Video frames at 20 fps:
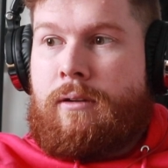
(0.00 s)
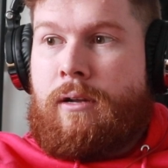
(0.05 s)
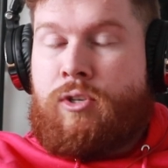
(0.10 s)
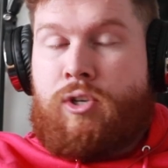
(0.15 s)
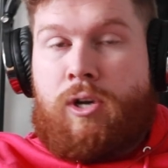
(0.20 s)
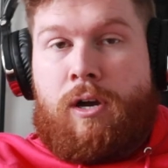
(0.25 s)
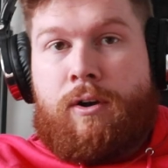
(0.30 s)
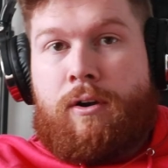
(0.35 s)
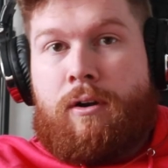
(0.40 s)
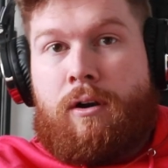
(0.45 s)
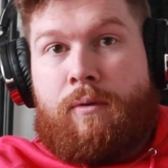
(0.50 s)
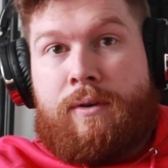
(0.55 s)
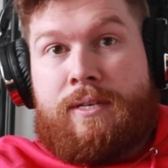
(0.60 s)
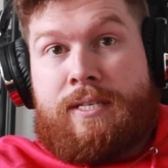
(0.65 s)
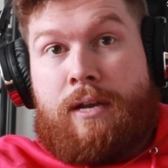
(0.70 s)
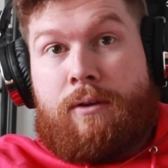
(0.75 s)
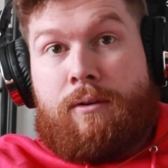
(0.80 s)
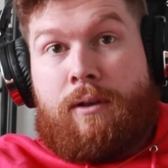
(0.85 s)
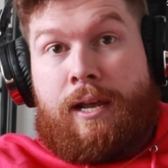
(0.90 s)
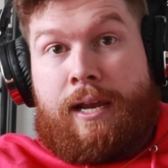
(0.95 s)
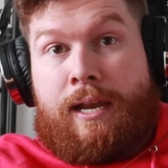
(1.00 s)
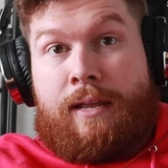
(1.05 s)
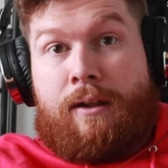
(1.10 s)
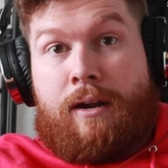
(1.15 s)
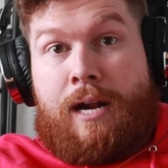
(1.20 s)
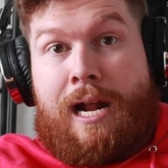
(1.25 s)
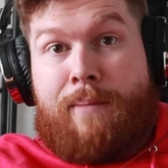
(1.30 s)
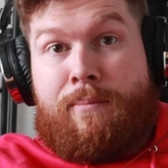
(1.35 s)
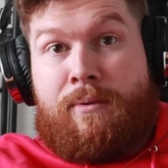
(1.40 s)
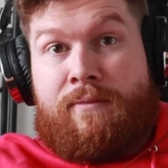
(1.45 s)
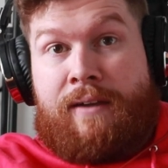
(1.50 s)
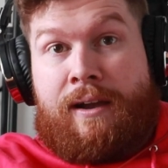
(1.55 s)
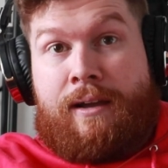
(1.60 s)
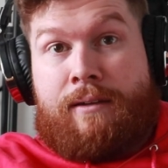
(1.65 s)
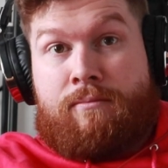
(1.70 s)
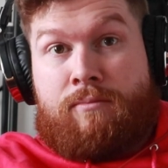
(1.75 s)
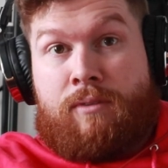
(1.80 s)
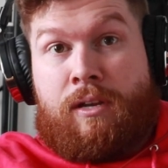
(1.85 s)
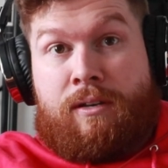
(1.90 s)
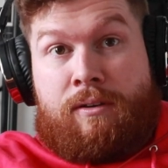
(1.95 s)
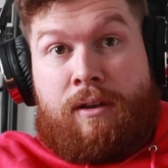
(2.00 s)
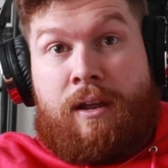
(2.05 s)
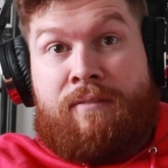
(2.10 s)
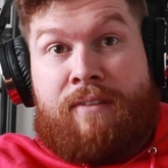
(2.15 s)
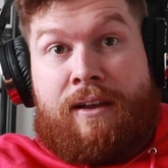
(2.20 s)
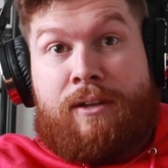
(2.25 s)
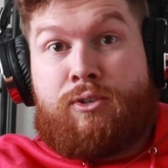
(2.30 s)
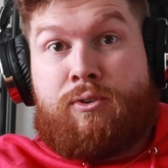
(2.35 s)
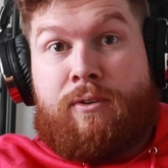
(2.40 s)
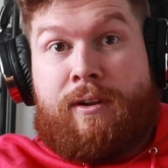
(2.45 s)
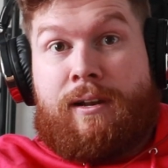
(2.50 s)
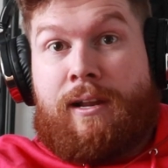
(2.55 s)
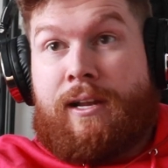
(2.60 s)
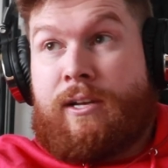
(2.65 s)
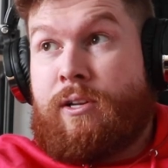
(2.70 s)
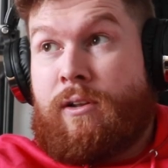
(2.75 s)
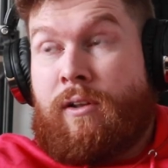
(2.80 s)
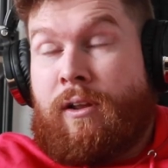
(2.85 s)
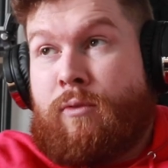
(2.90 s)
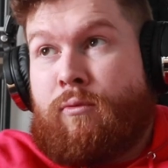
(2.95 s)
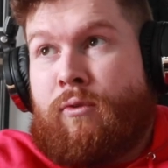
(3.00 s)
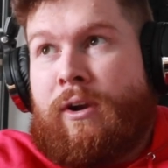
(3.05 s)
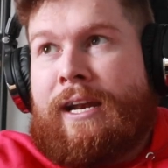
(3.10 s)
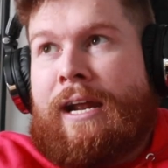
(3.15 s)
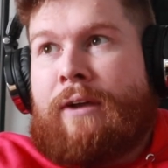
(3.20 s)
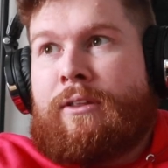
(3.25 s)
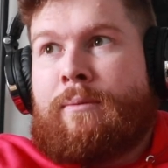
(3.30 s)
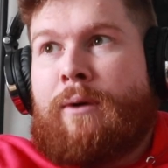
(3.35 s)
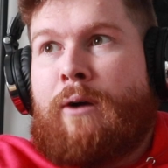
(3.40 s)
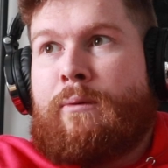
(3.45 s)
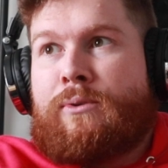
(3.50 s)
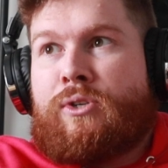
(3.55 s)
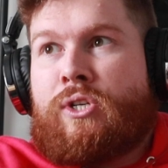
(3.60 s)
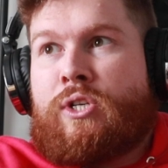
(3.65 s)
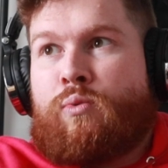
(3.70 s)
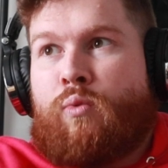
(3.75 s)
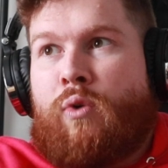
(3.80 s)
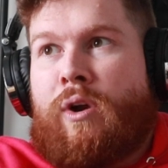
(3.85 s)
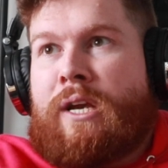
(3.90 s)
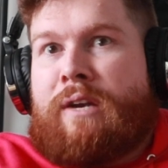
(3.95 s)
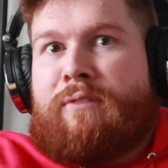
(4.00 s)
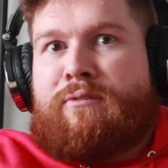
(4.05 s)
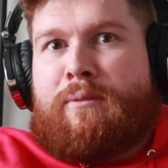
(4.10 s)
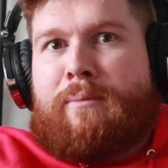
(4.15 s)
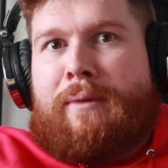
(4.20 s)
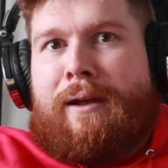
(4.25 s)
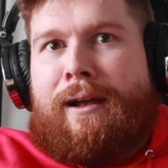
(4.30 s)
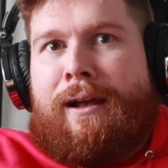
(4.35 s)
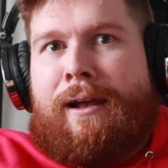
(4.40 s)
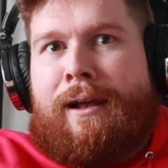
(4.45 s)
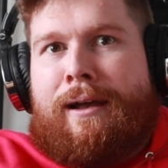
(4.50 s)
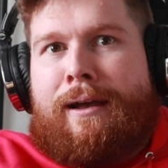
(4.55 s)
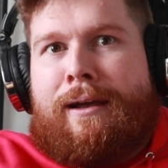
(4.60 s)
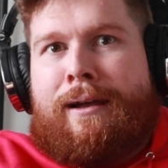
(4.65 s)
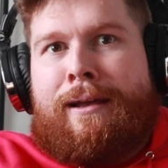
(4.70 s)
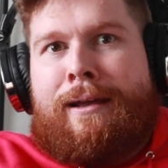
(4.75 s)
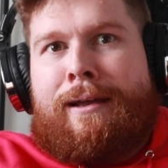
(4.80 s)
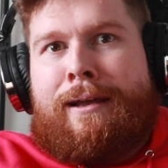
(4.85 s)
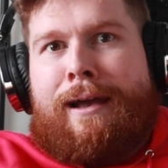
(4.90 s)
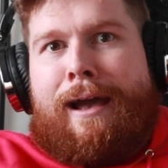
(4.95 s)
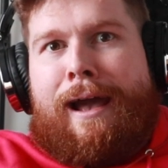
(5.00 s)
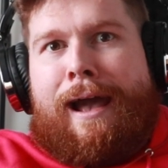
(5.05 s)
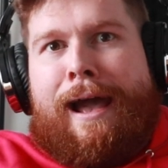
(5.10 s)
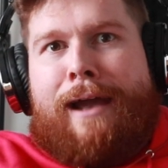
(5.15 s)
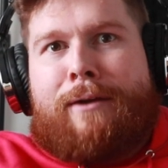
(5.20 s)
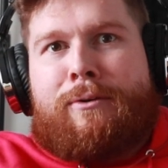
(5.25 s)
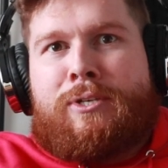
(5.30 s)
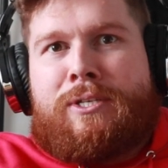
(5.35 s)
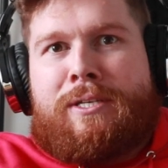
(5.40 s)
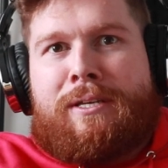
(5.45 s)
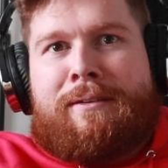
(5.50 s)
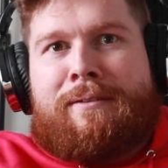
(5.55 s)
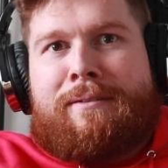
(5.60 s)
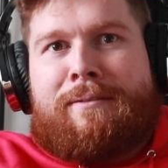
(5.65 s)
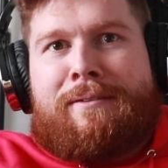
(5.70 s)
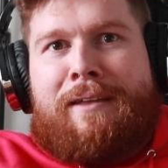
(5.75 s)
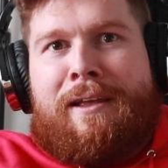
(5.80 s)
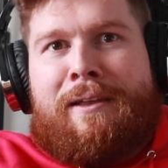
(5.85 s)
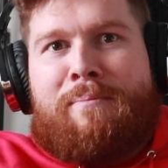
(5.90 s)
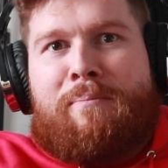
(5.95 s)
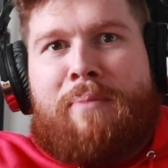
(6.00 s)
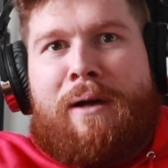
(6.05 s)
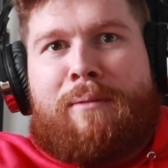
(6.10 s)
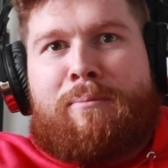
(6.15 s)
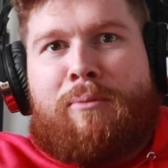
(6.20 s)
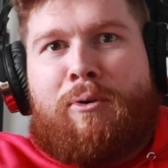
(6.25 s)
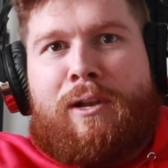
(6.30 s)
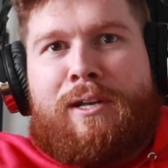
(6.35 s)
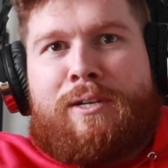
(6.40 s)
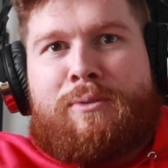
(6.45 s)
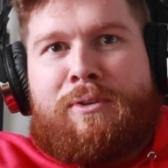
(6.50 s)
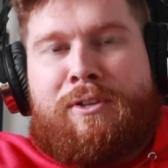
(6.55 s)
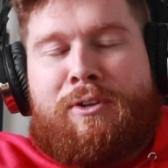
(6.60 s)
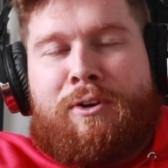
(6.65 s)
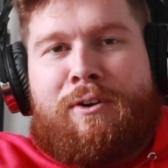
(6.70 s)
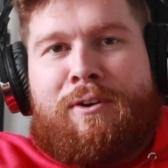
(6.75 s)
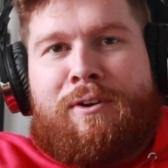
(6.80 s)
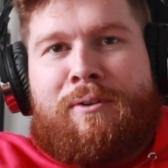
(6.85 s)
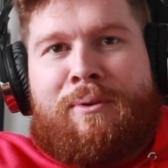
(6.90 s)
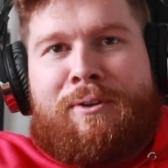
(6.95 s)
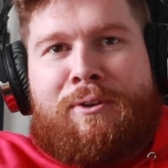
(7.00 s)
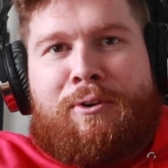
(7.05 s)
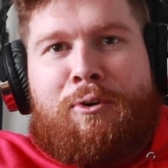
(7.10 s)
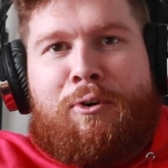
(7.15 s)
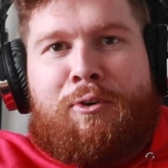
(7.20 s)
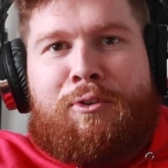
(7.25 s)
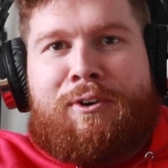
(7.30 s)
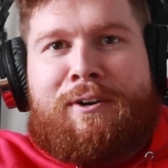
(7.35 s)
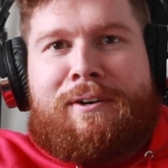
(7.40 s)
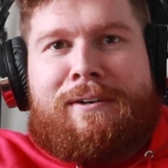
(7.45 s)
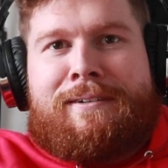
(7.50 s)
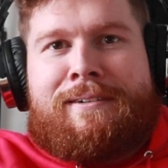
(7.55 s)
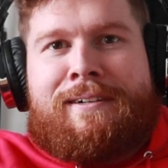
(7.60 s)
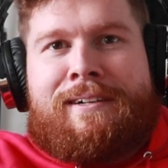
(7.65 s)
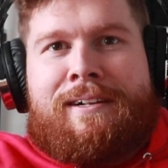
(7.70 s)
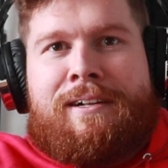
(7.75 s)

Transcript: John are always out, like in their camper van, like adventuring. Like, like right now at the moment, she's working from a a, a house in in Belmullet with her with her other